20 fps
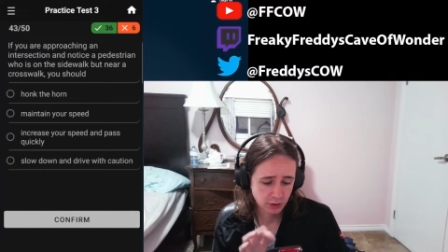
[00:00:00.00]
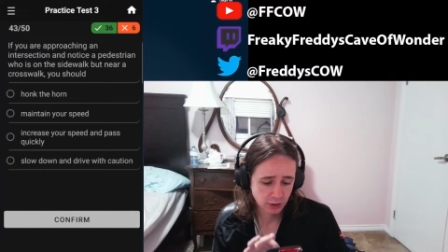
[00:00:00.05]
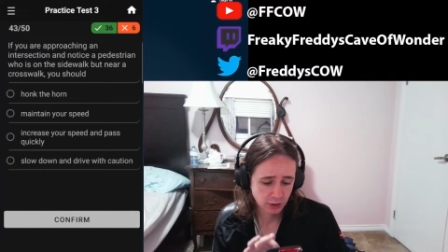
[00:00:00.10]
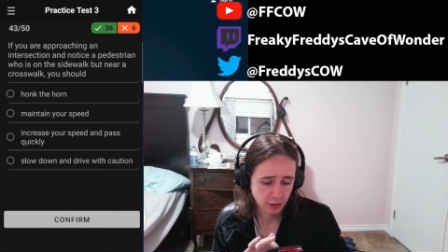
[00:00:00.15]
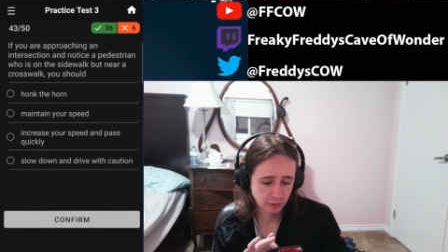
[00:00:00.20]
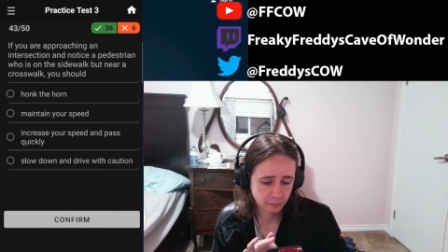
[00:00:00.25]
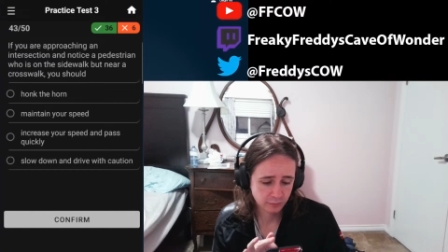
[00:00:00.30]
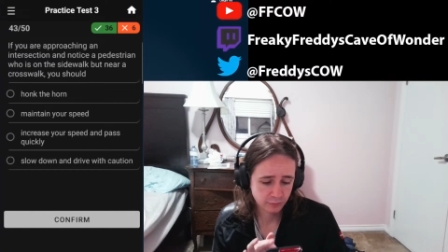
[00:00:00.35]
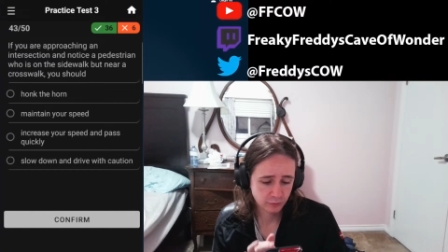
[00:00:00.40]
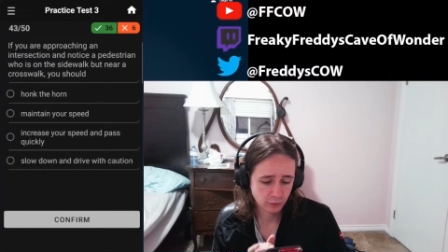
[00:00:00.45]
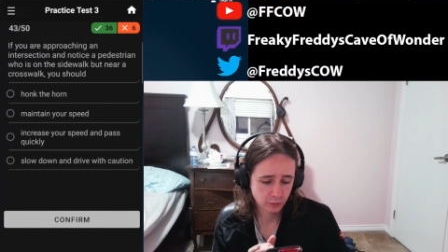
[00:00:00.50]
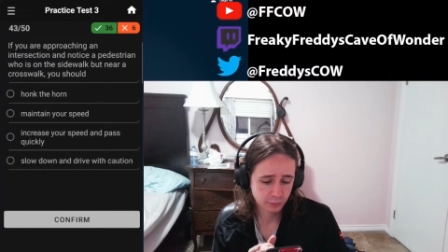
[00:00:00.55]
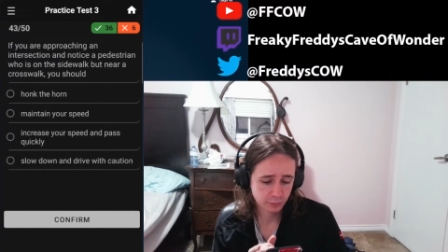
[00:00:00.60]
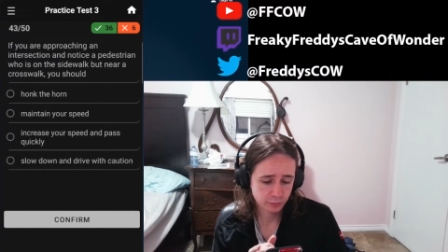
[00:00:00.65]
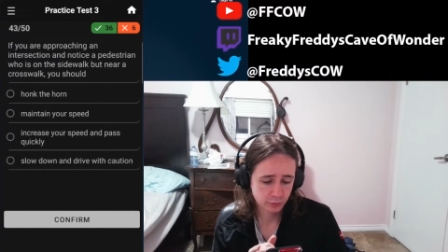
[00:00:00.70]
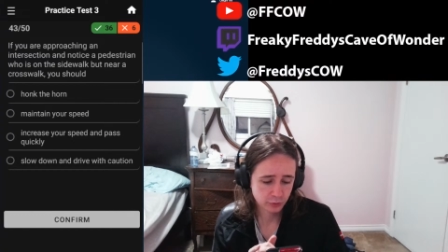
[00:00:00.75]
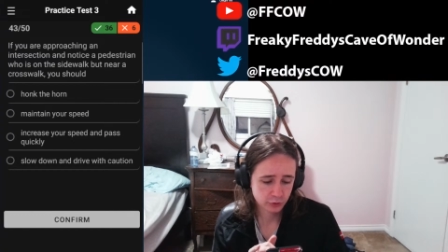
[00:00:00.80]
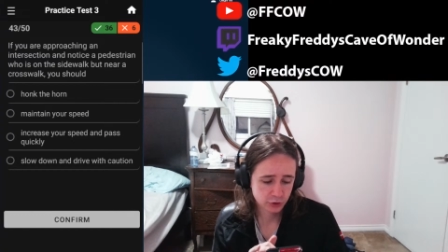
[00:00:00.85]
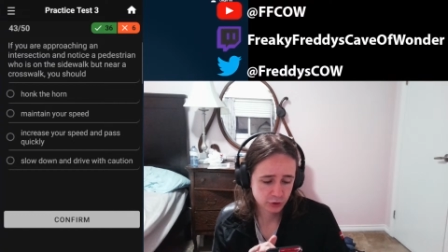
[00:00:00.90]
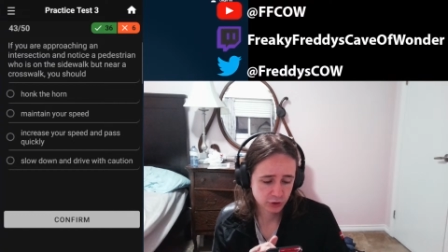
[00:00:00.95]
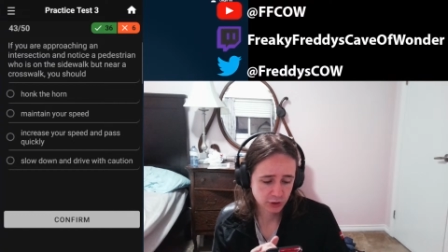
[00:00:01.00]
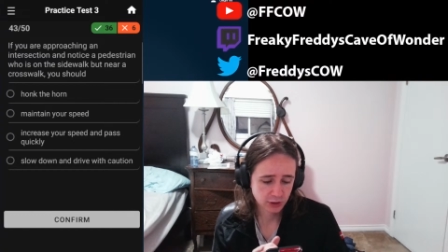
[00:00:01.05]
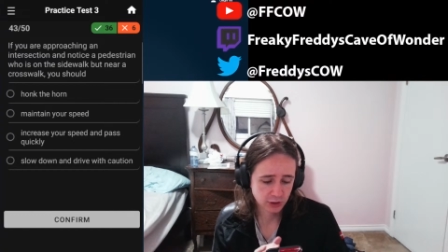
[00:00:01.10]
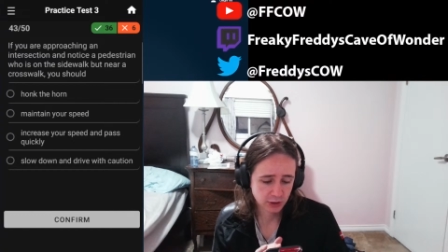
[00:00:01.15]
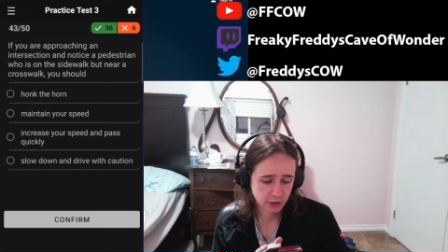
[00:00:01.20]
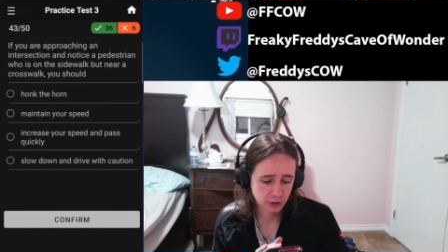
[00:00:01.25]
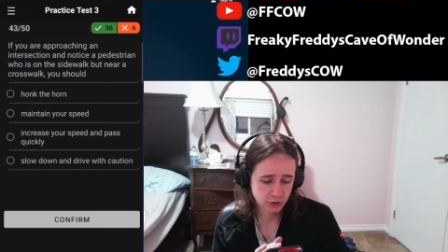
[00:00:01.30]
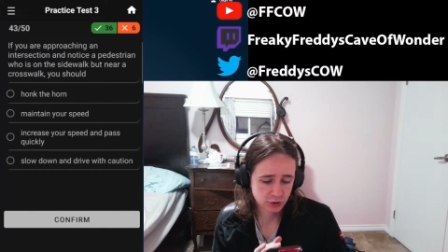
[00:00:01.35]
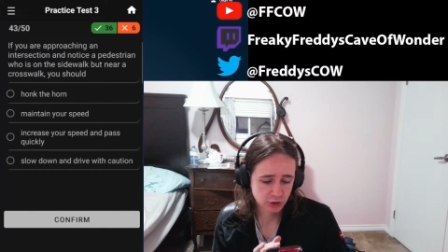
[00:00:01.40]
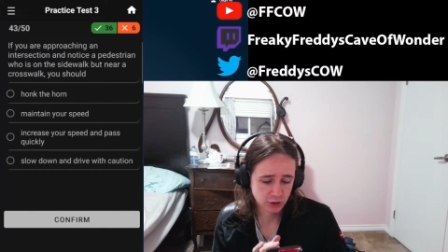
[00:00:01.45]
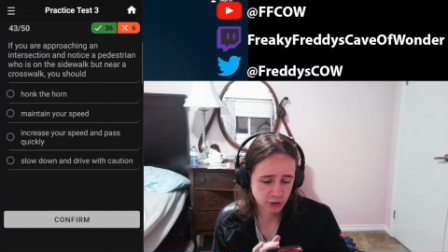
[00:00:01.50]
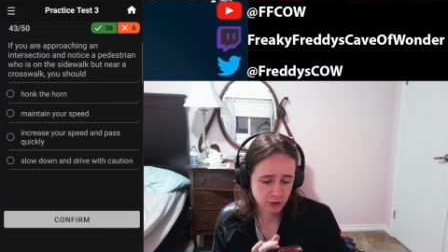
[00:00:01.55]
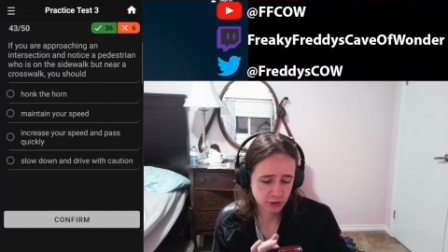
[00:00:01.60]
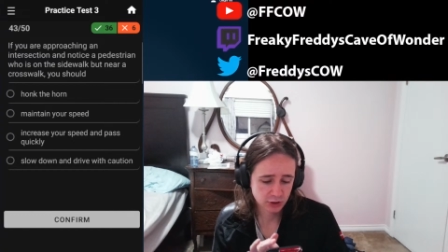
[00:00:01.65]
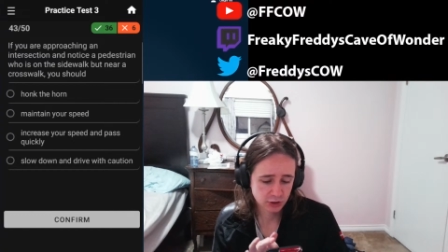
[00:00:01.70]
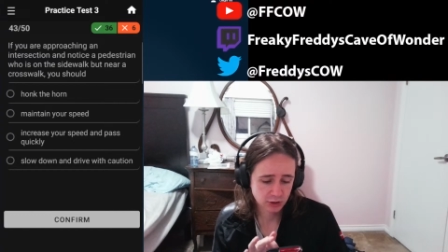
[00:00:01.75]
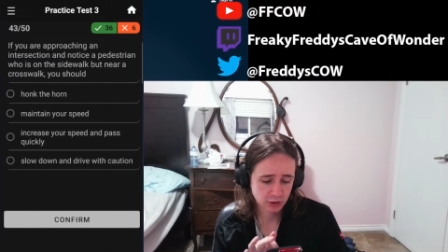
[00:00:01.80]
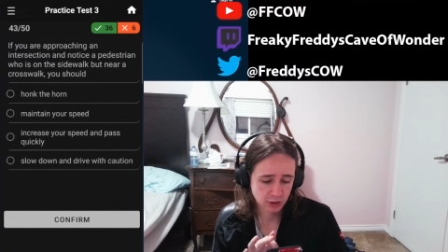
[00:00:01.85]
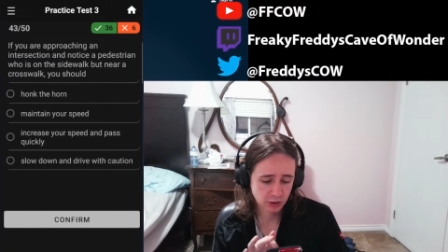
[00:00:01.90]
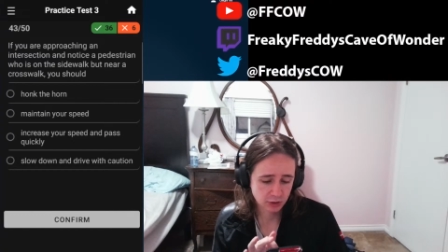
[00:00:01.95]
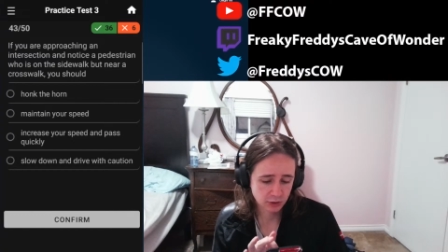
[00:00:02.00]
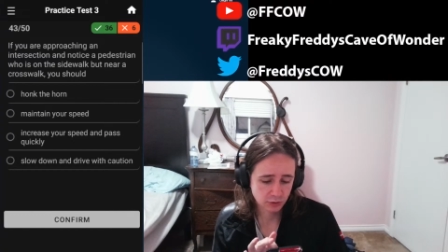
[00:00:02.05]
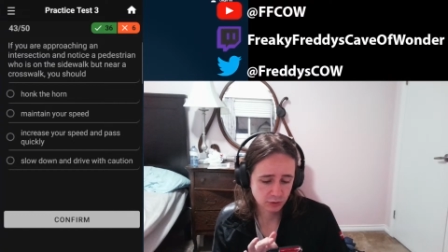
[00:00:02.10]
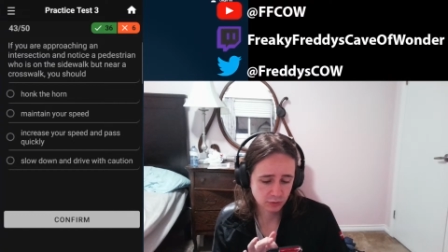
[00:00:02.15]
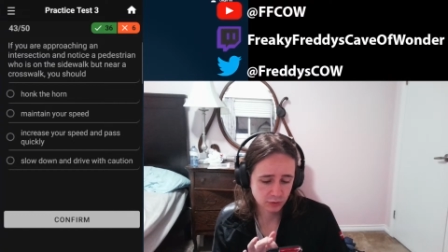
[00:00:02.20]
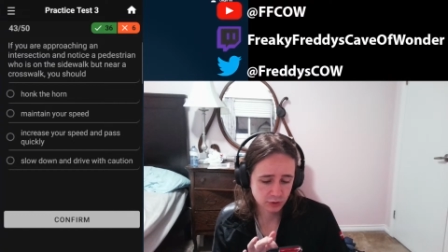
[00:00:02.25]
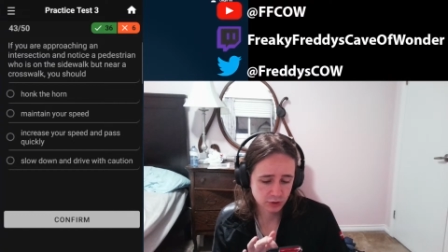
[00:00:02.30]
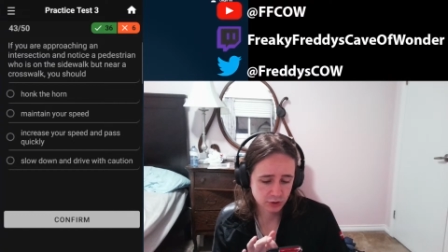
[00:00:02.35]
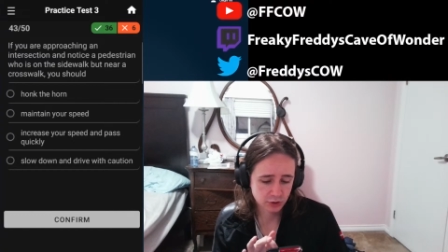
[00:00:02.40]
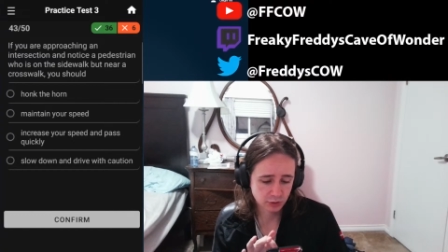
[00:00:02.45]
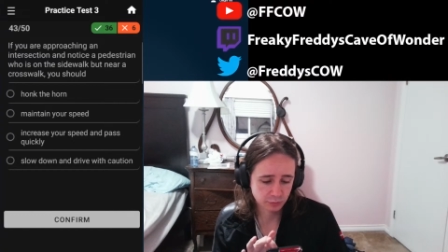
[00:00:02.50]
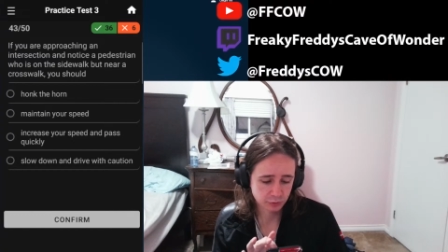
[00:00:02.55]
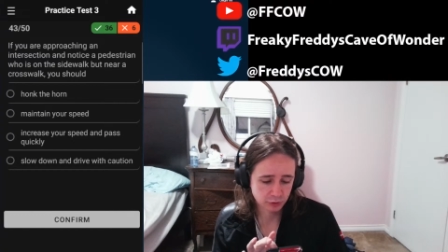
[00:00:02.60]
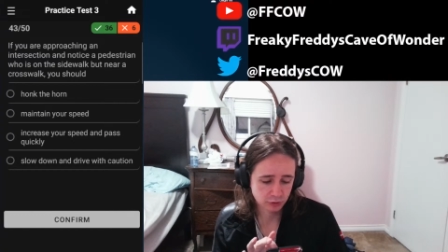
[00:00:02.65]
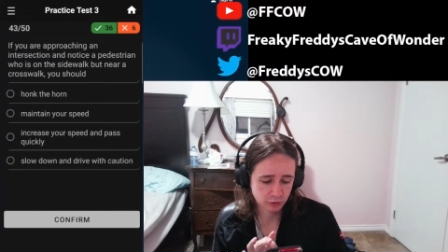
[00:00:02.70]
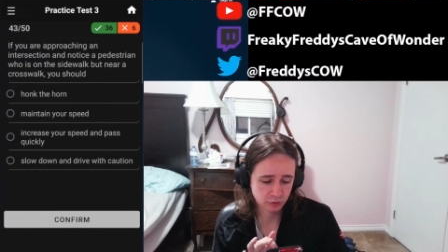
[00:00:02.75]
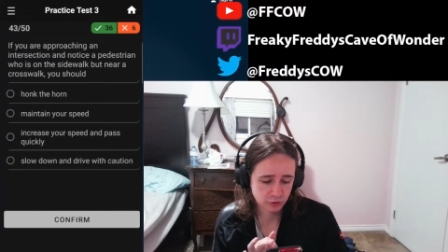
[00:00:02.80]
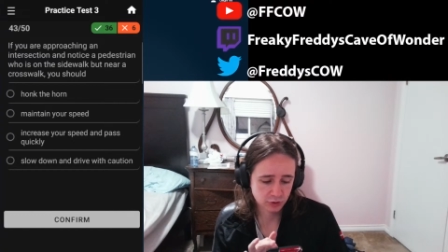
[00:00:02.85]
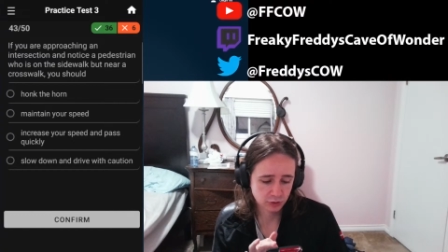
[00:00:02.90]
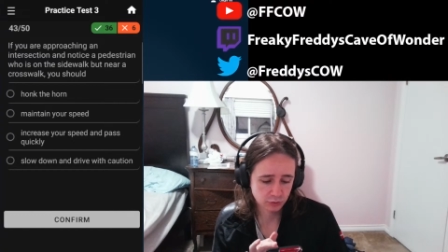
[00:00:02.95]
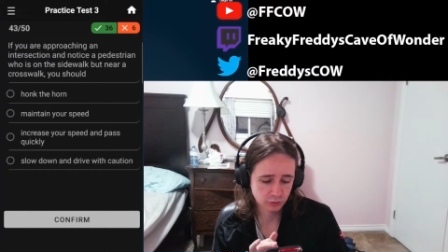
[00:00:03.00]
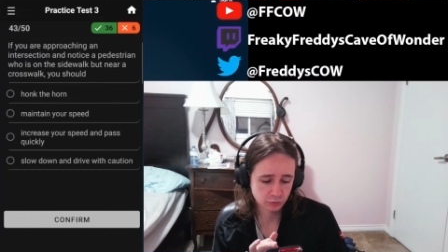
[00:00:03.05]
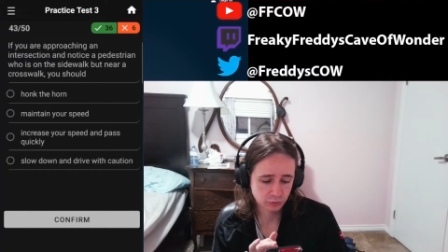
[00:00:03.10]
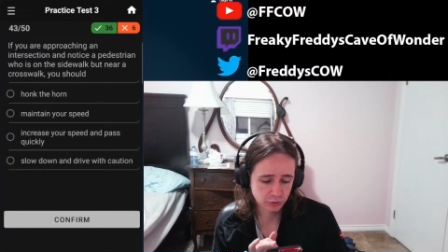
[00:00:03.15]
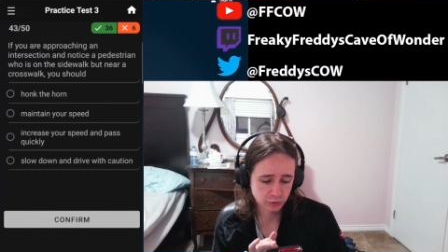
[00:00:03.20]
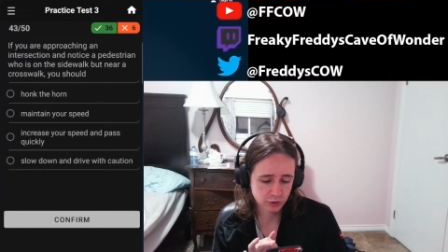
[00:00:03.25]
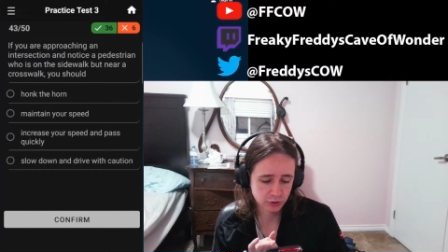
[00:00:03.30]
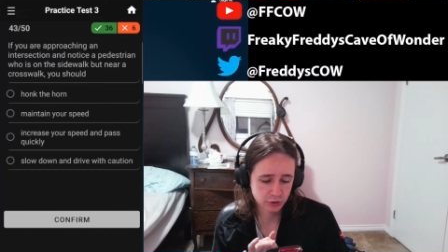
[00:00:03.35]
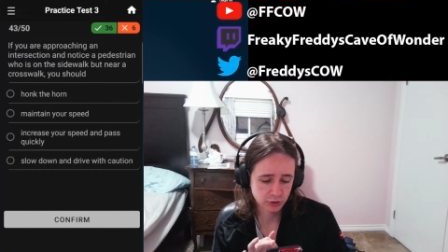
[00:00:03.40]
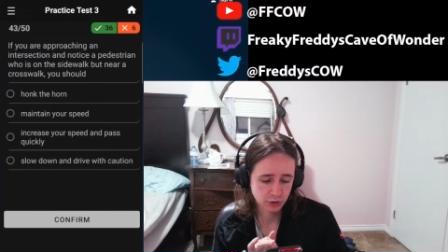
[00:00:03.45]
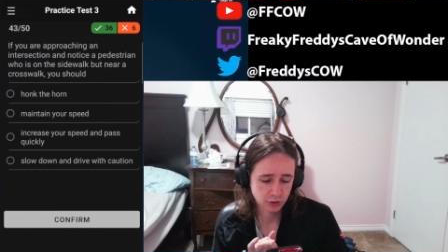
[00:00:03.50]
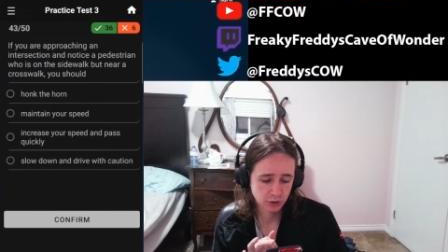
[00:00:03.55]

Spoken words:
If you're approaching an intersection and notice a pedestrian who is